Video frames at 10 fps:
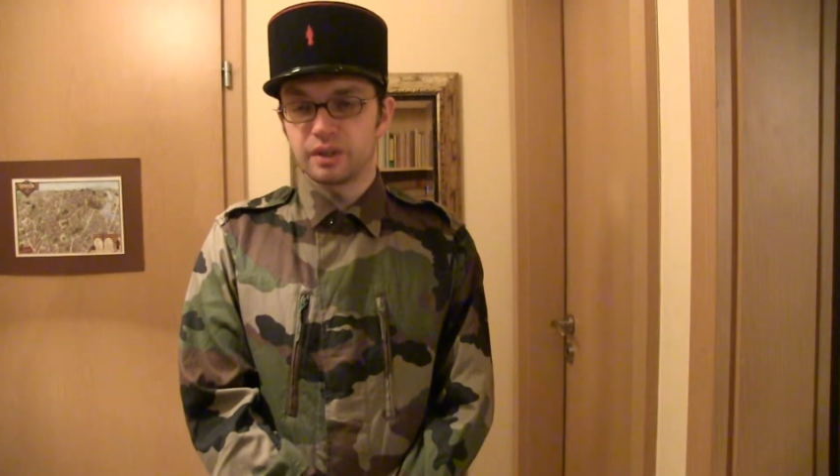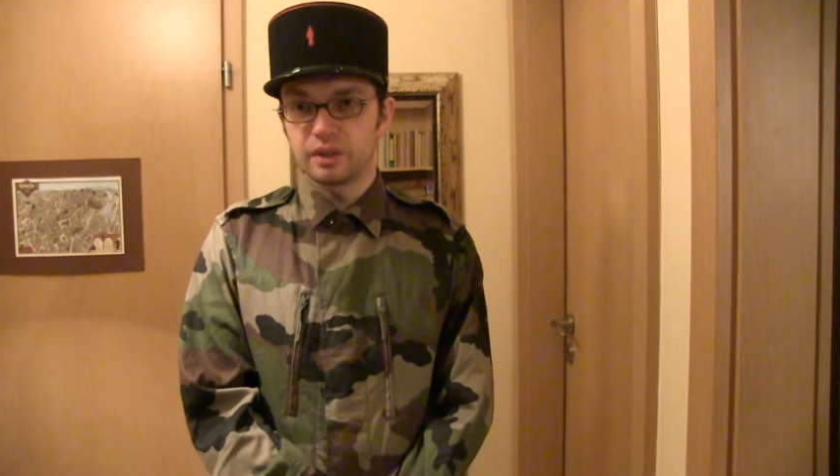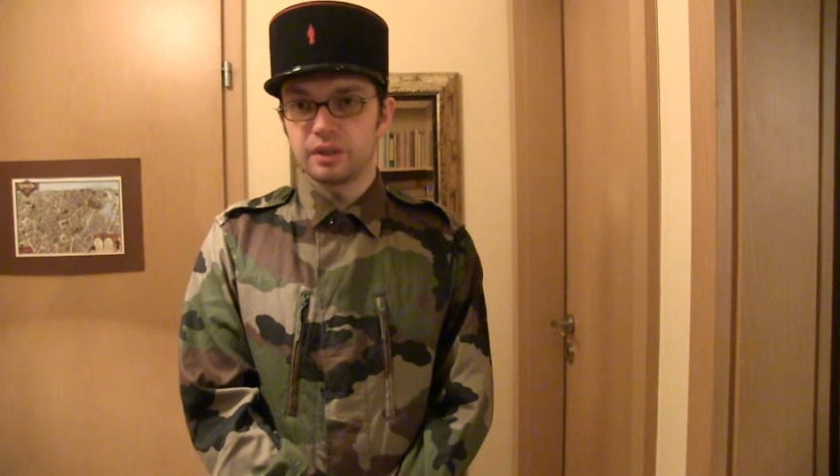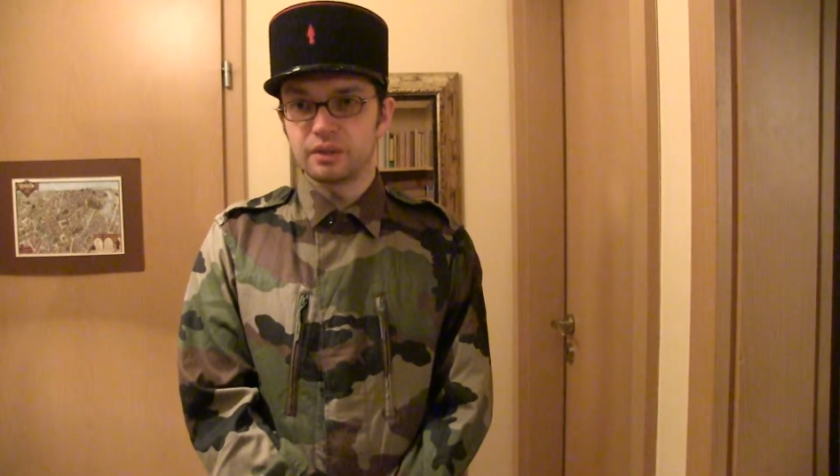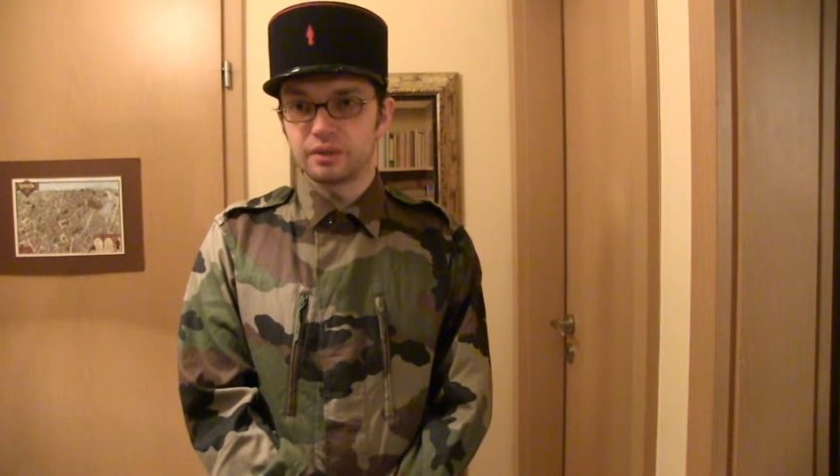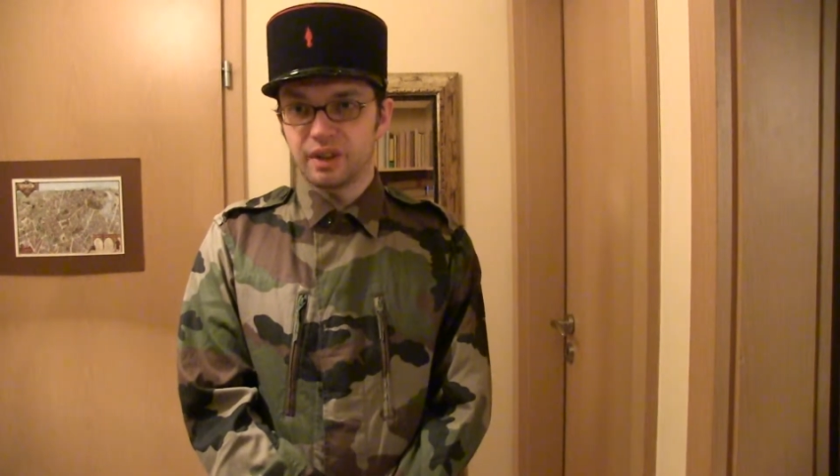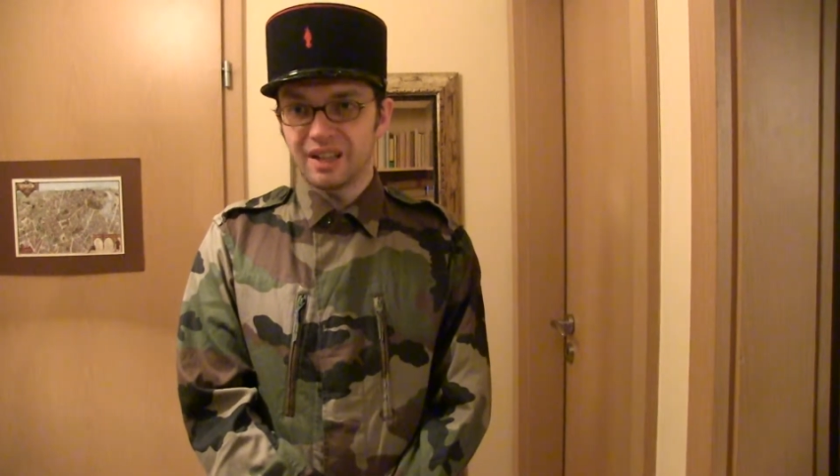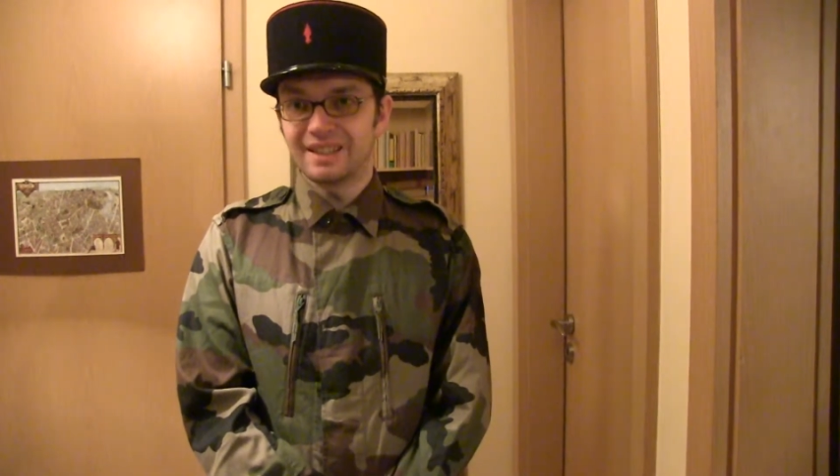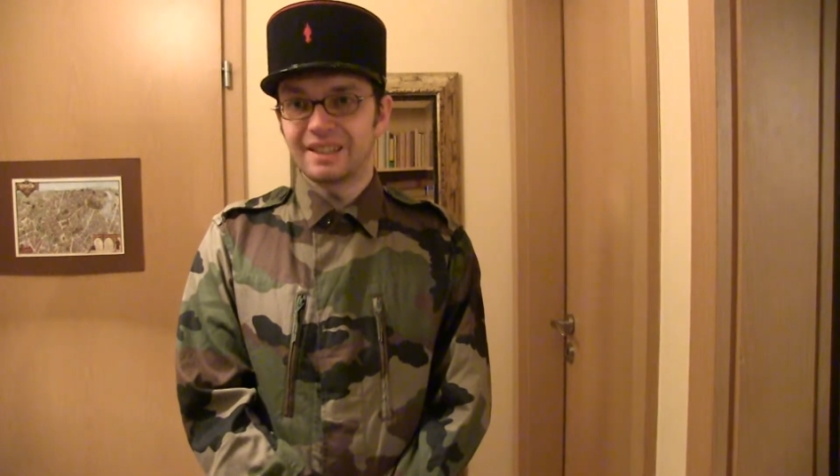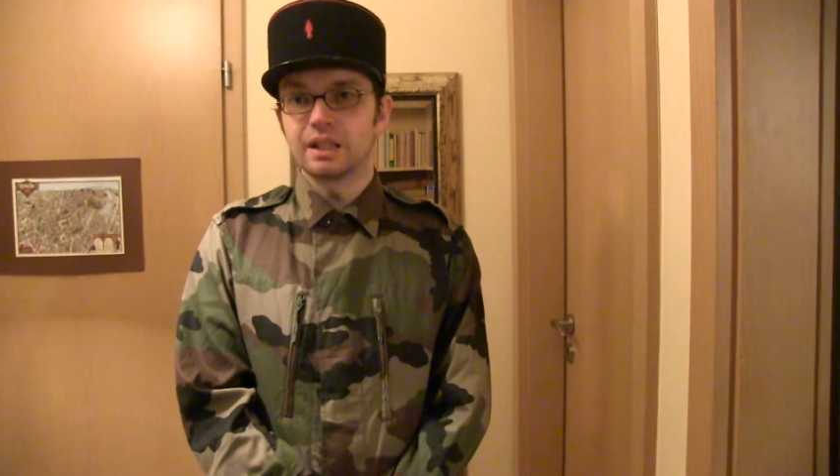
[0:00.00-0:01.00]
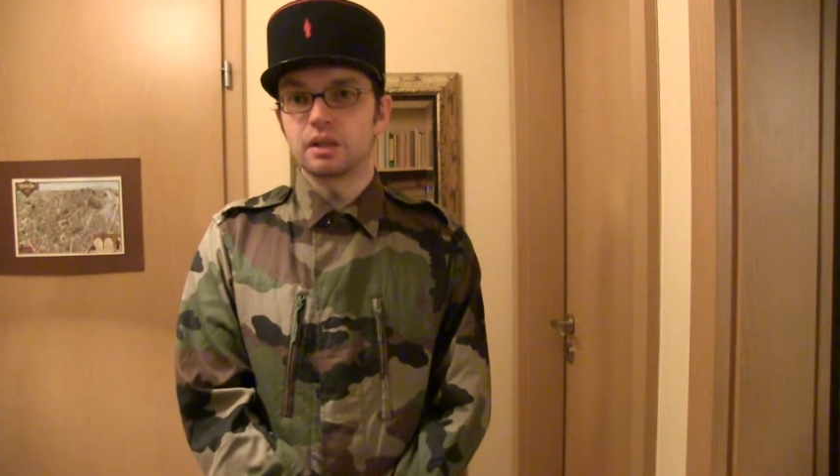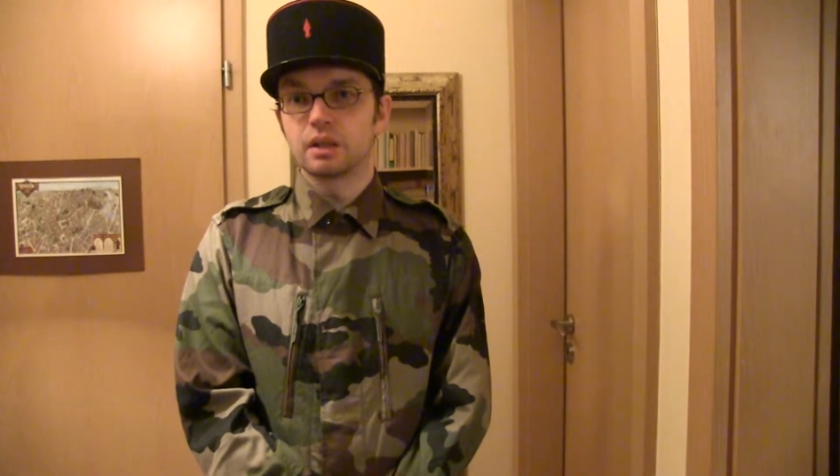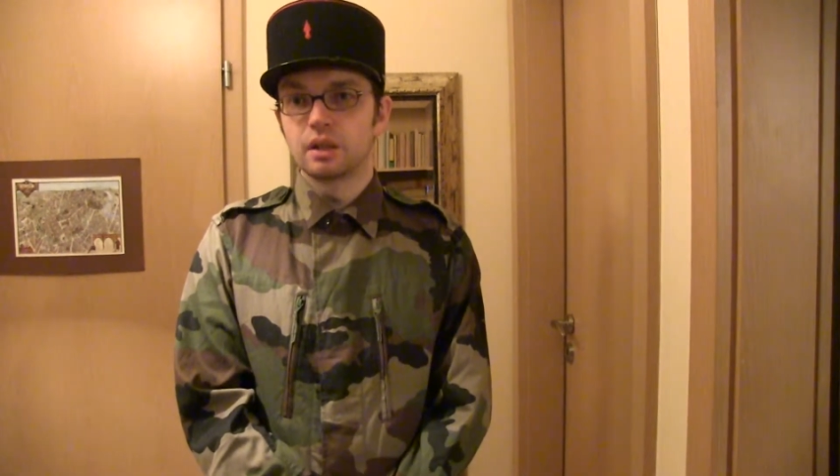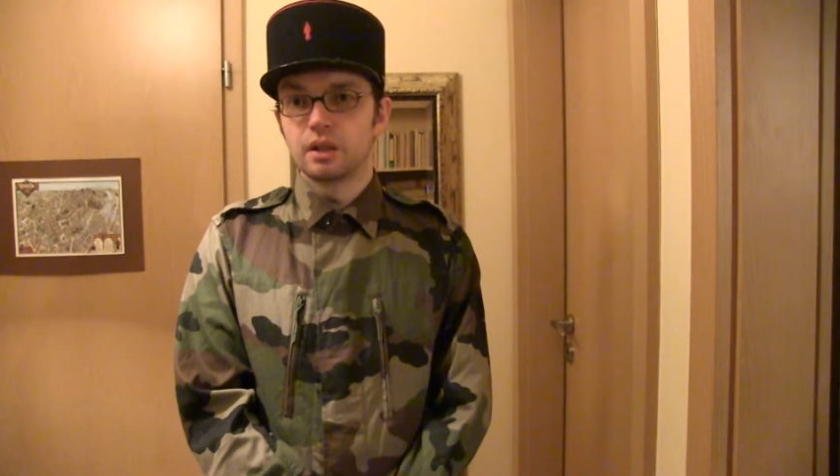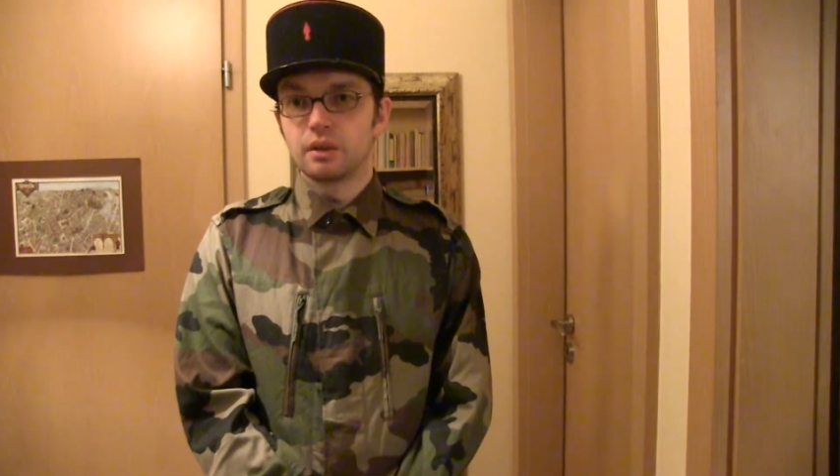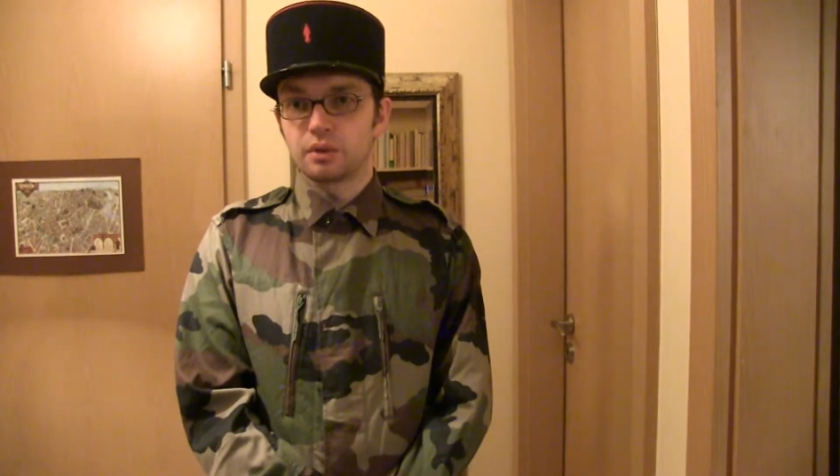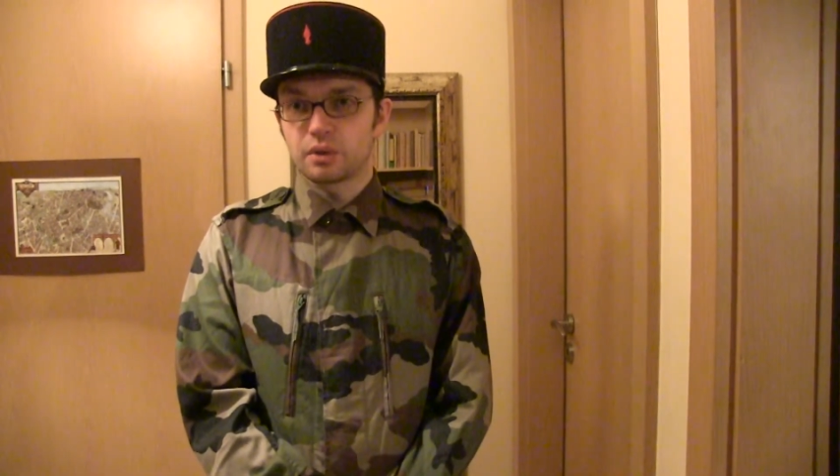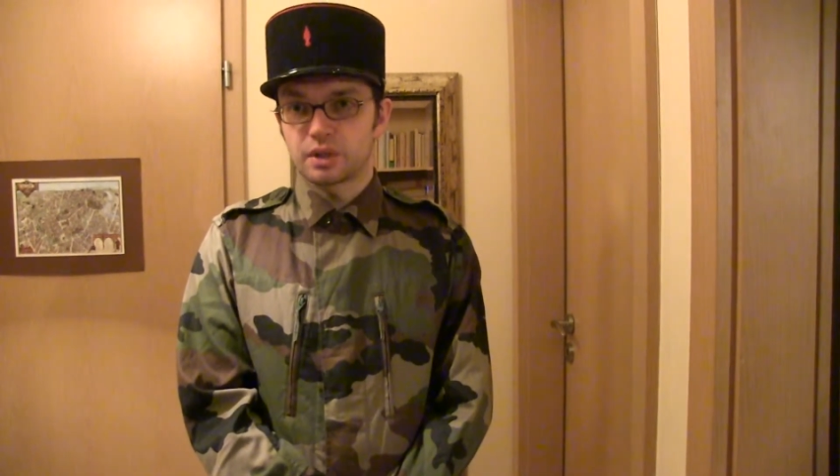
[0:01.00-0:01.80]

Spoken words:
invading for